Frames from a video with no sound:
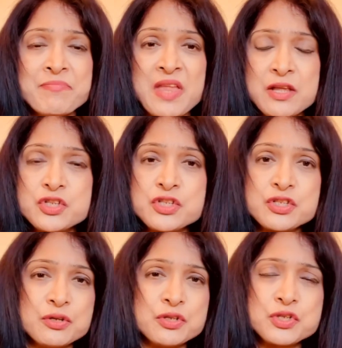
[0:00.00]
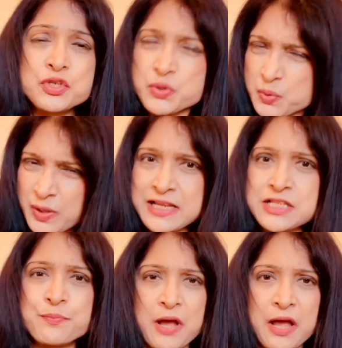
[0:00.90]
So truly
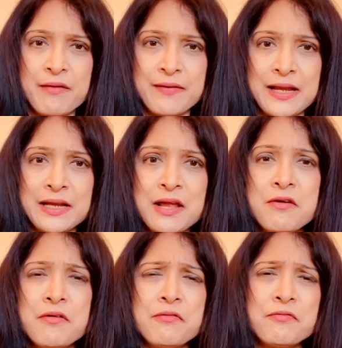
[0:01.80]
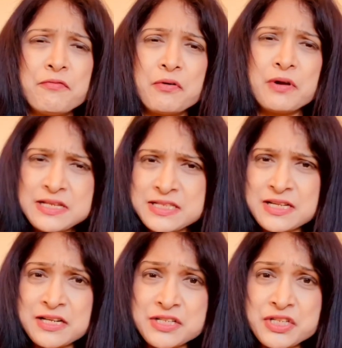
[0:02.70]
inspiring. For
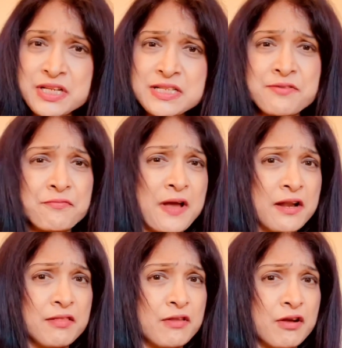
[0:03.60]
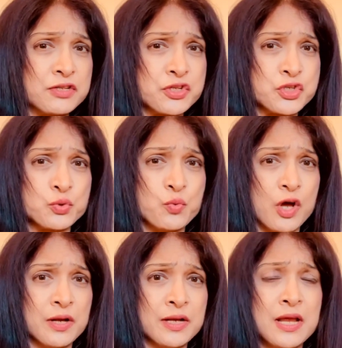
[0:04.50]
listeners, here is a final thought to chew
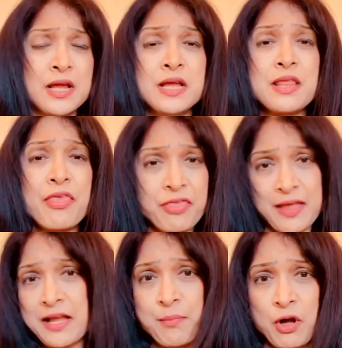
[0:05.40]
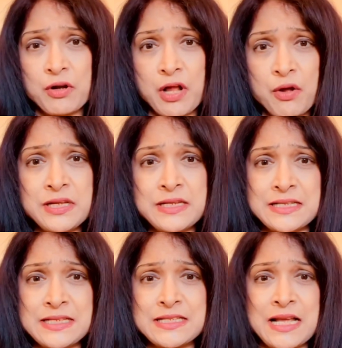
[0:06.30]
on. Think about how these
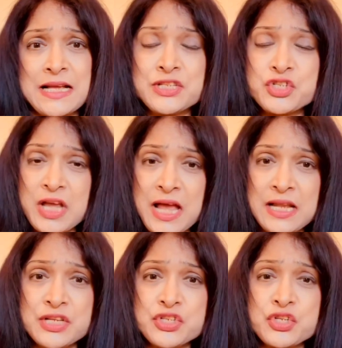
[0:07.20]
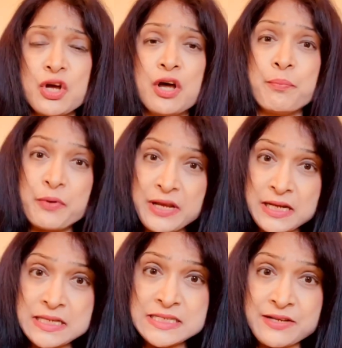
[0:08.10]
insights challenge our
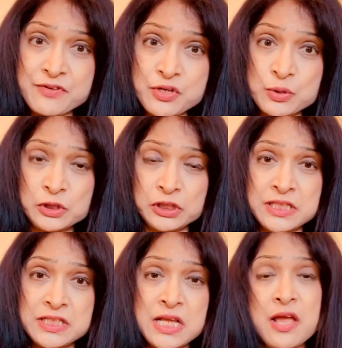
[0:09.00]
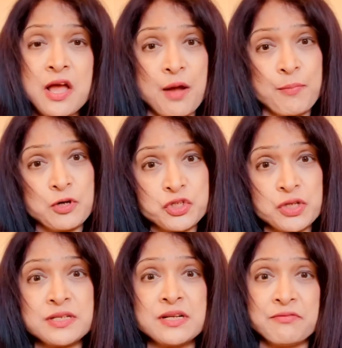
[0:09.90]
preconceived notions about
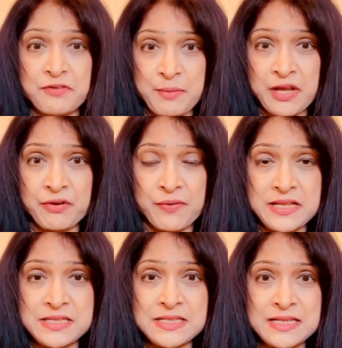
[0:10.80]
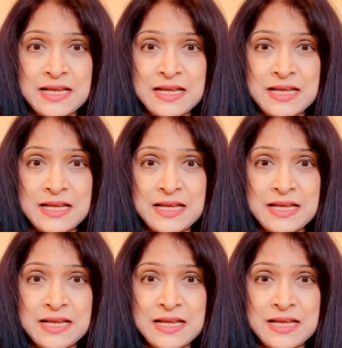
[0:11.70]
children of immigrants.